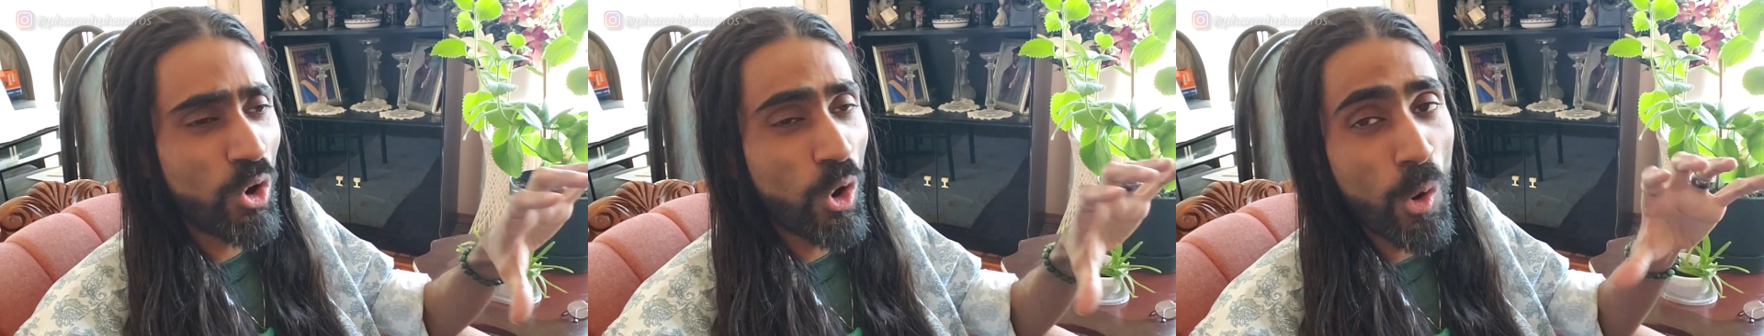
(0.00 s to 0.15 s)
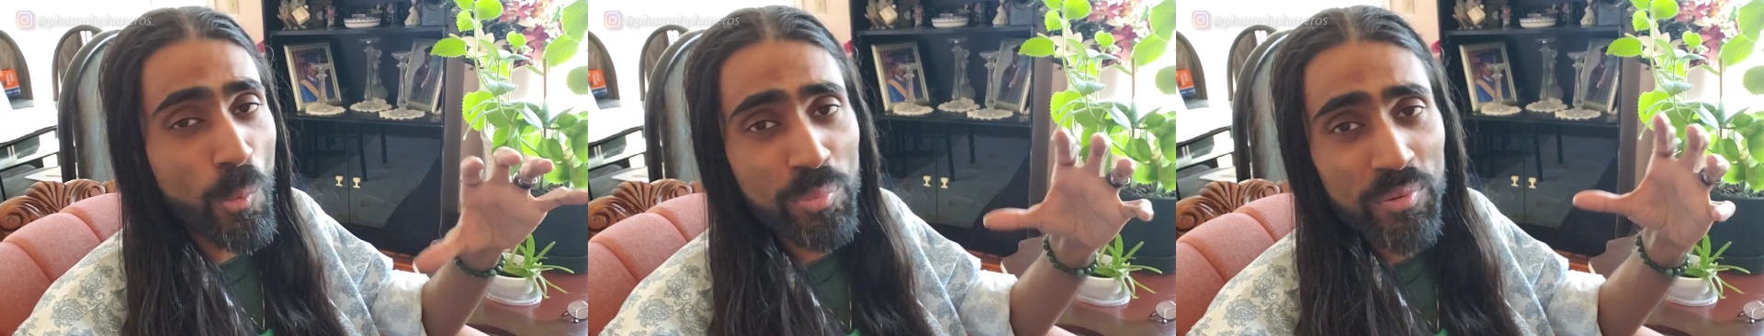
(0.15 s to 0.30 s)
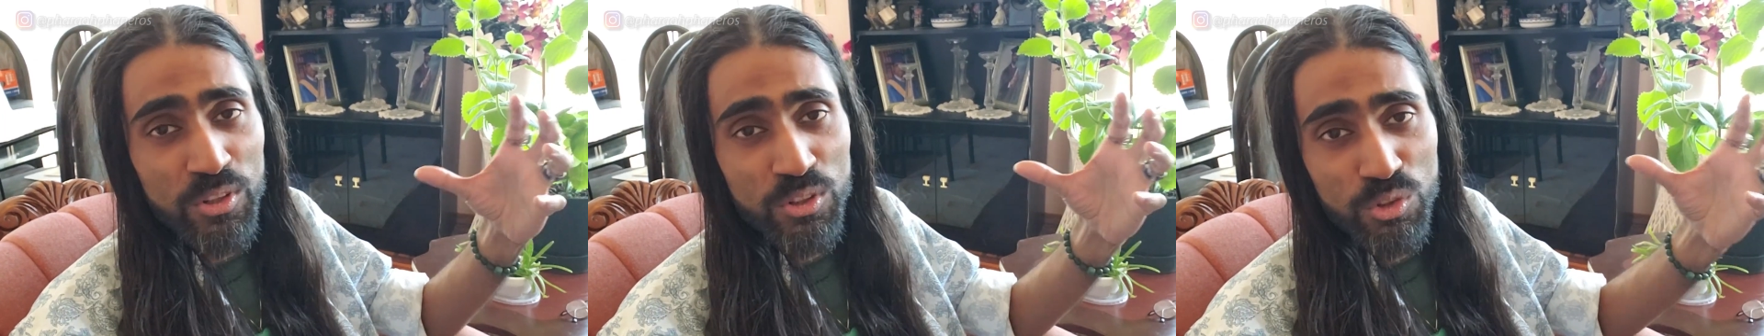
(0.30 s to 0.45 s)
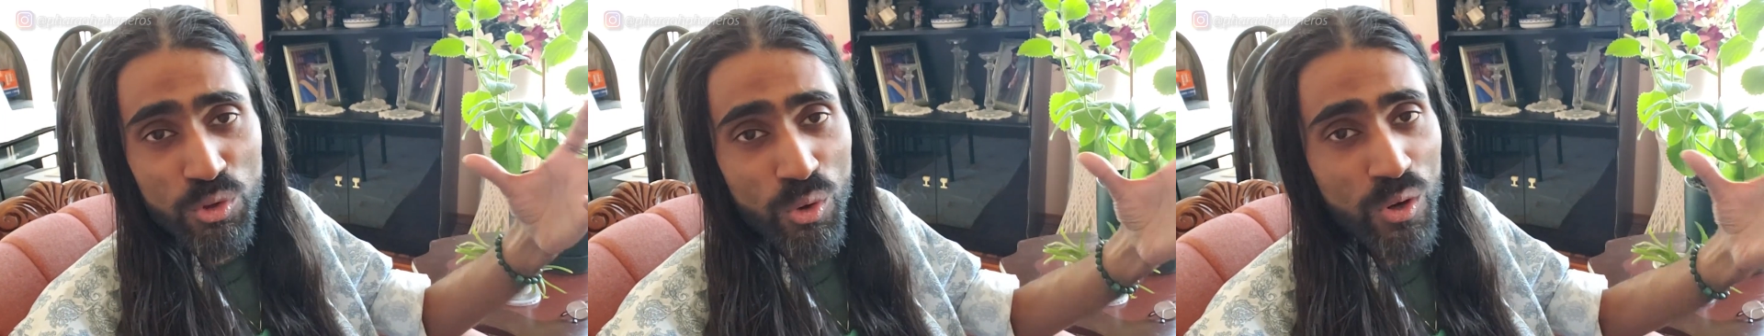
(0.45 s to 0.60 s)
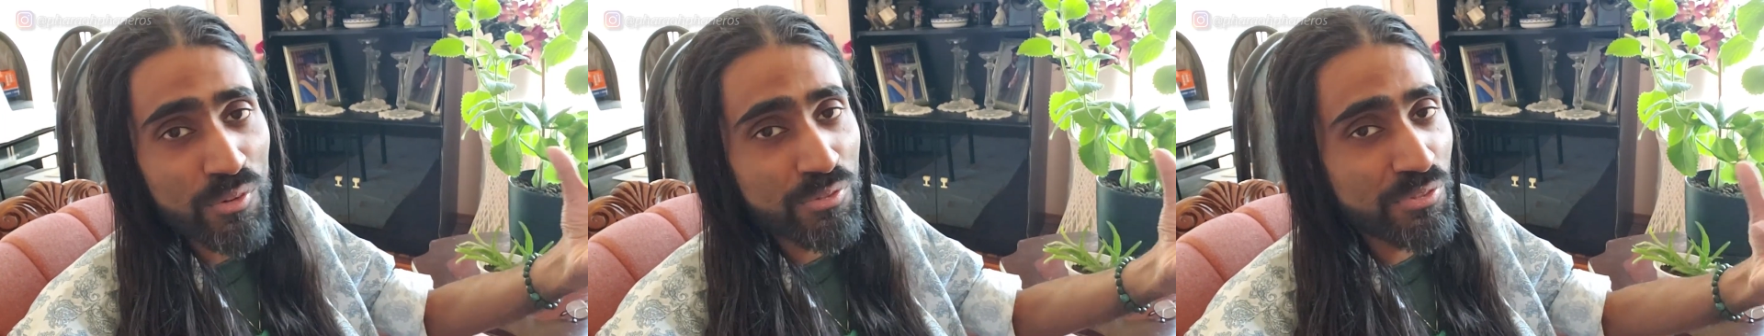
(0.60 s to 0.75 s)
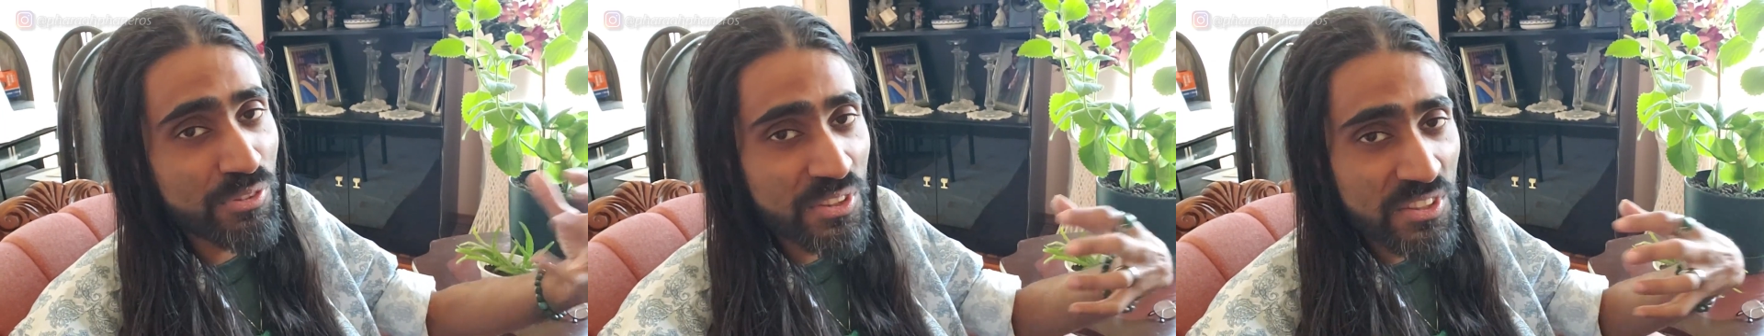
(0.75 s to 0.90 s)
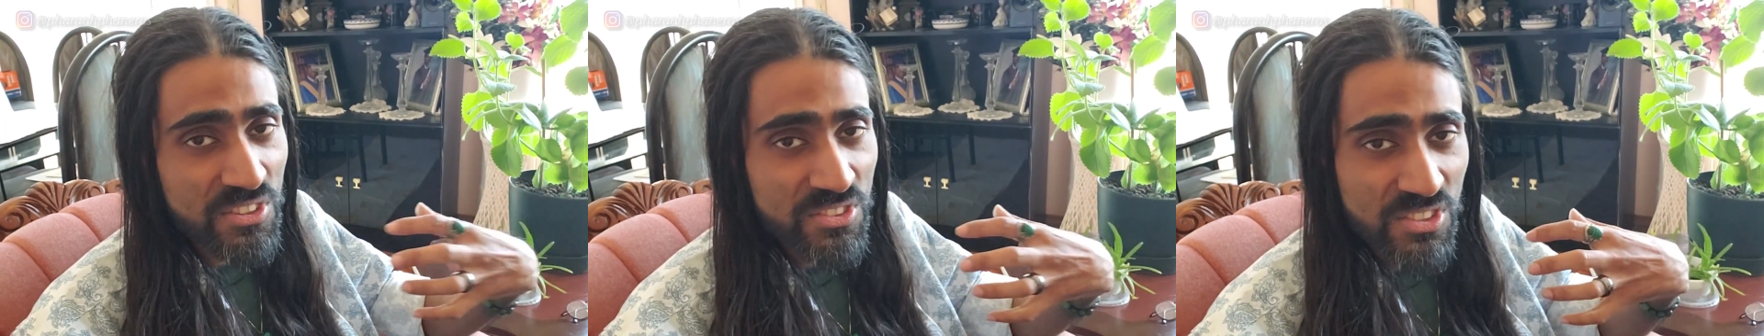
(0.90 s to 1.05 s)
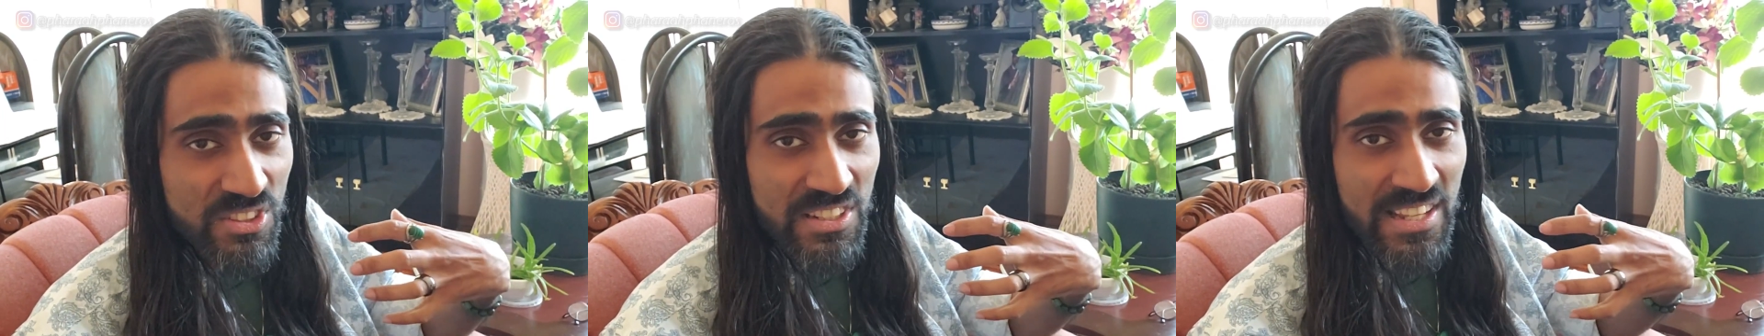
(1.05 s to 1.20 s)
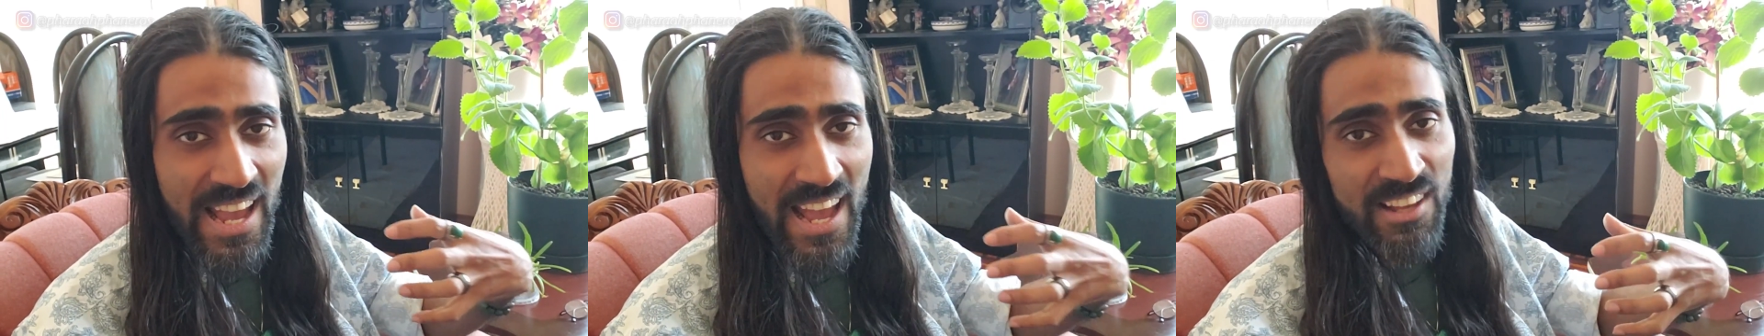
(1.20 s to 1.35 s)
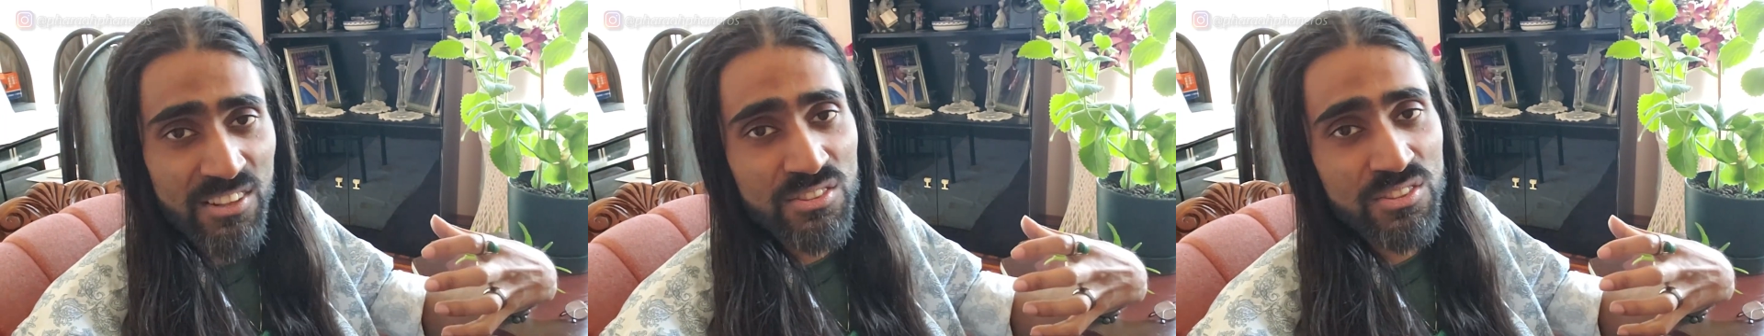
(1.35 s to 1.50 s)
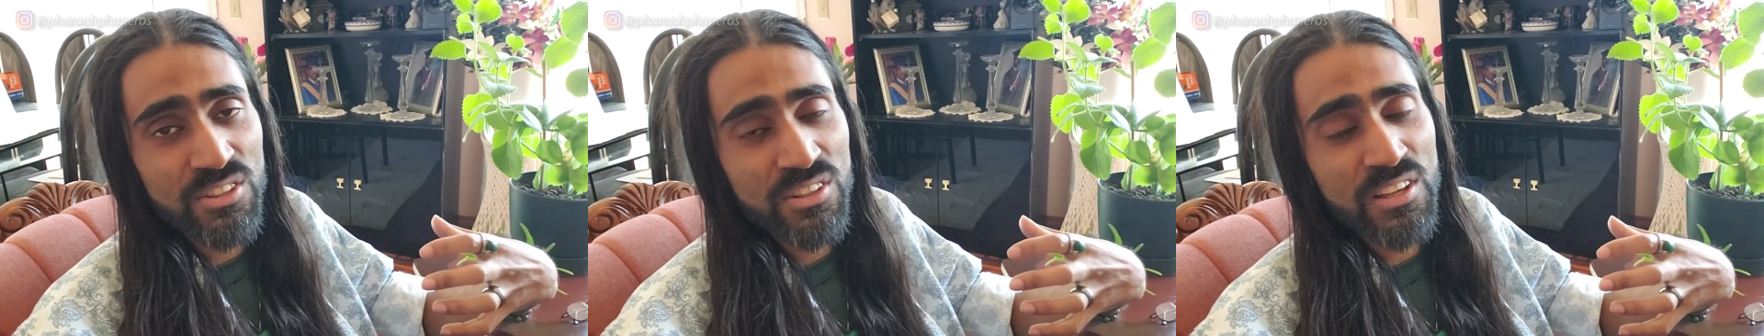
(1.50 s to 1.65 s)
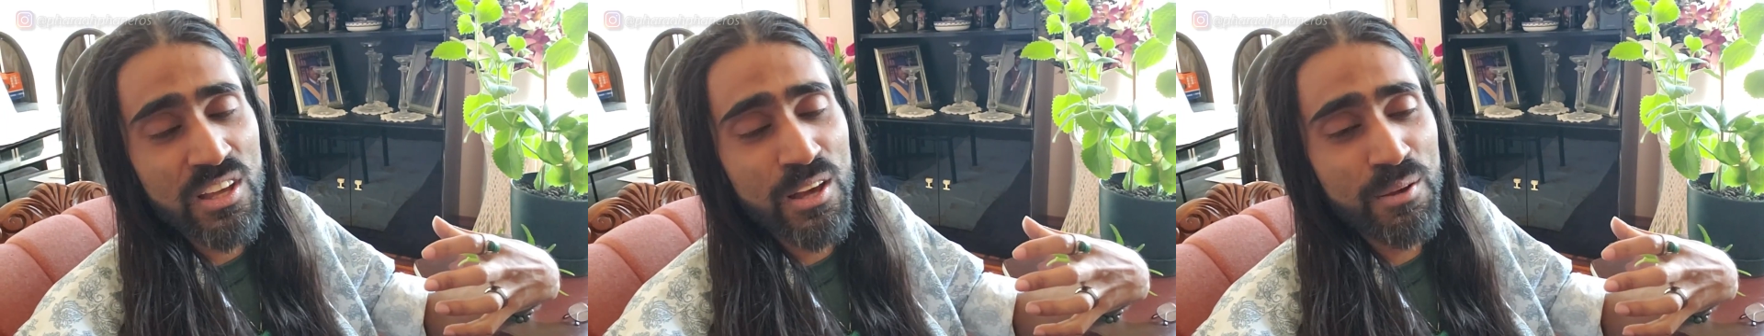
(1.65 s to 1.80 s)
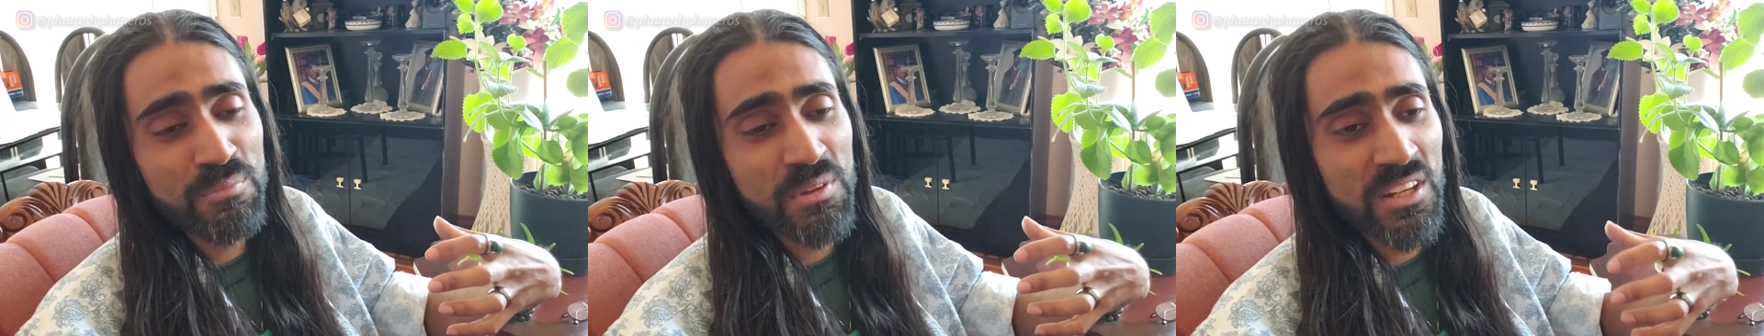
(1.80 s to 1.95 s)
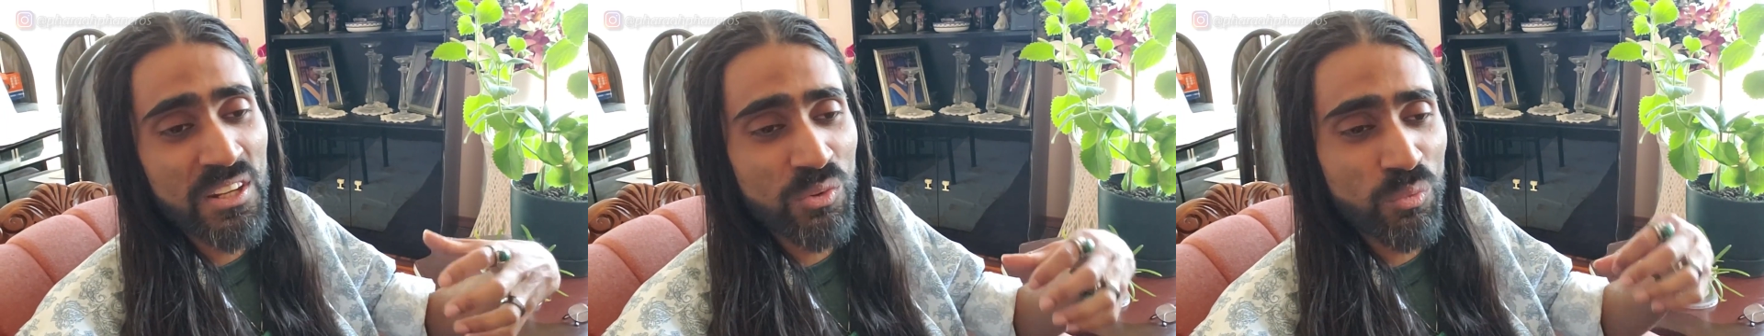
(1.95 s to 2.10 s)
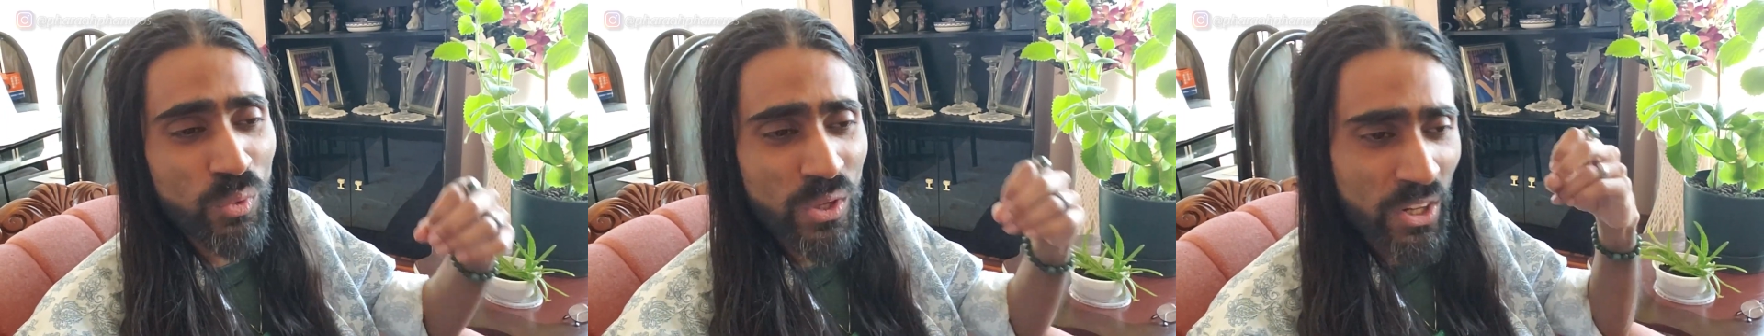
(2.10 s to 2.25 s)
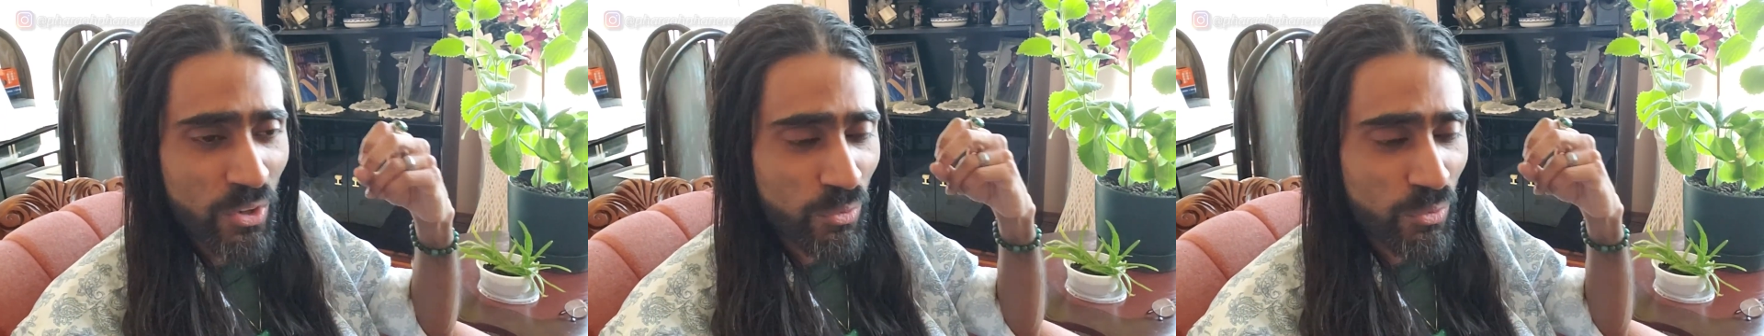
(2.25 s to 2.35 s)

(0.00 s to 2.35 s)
open door for these attacks to come in. And when I